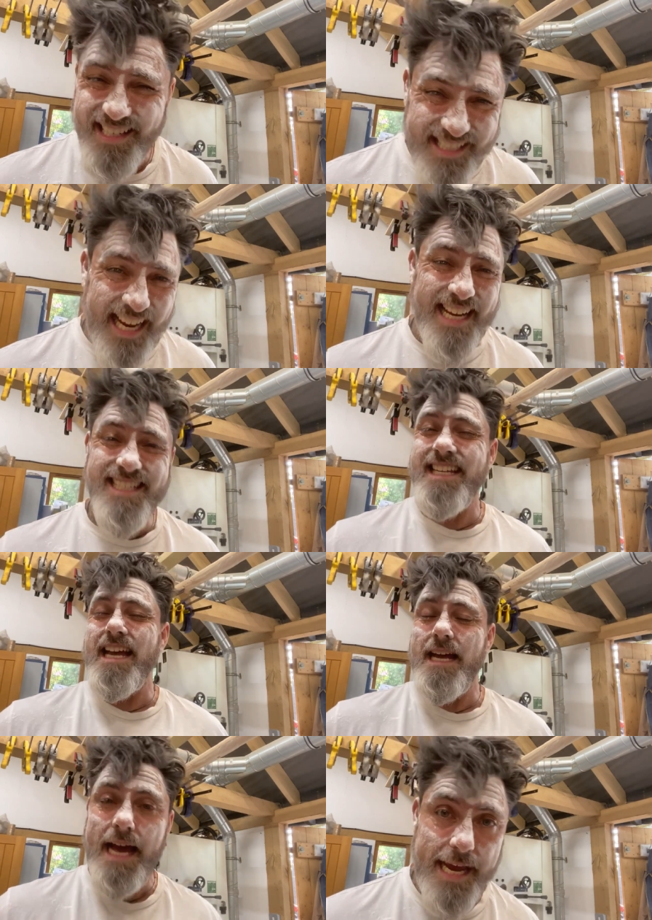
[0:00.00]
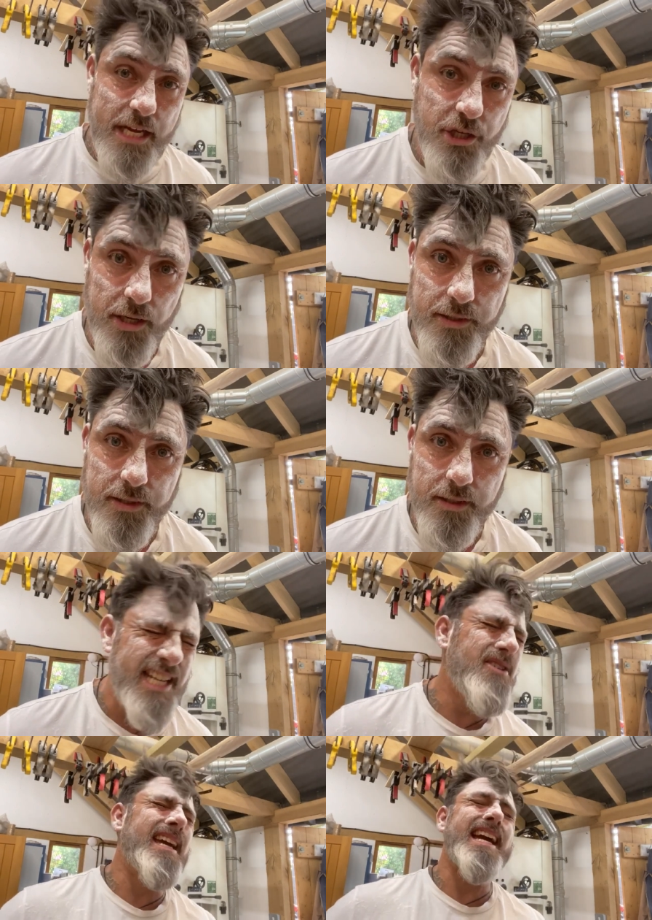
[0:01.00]
It takes ages,
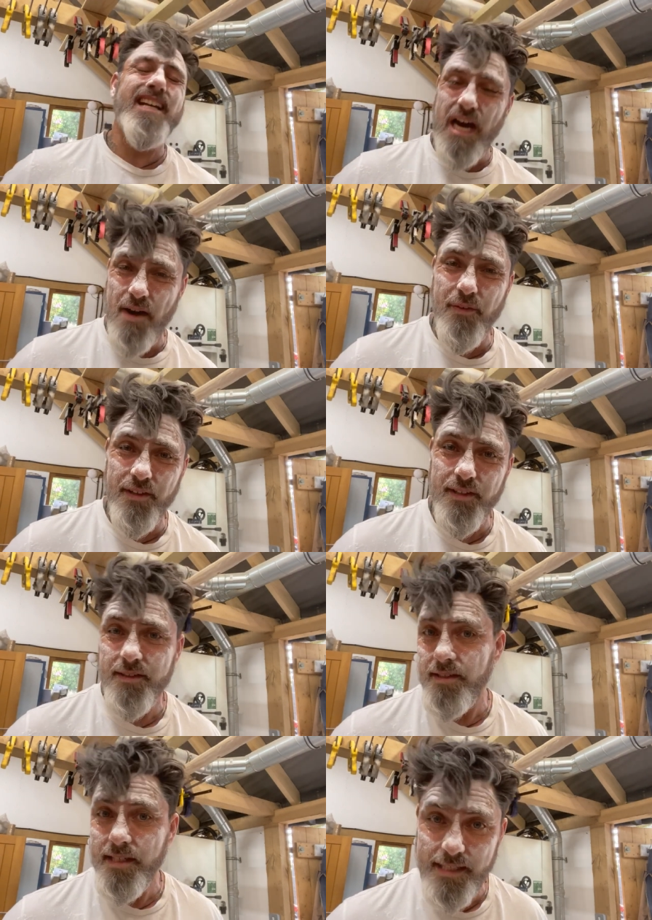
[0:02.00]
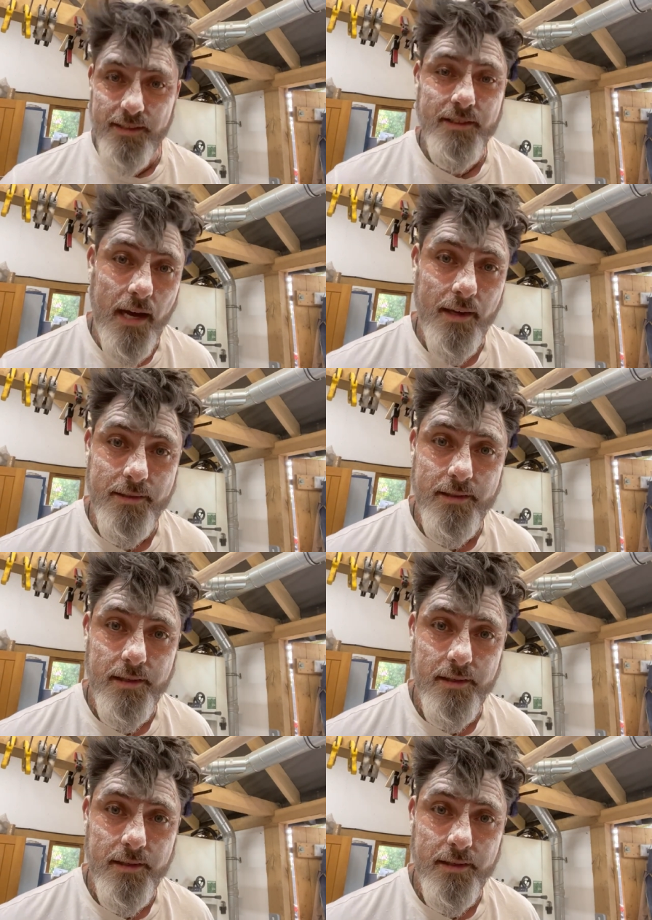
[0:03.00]
and you get covered in dust.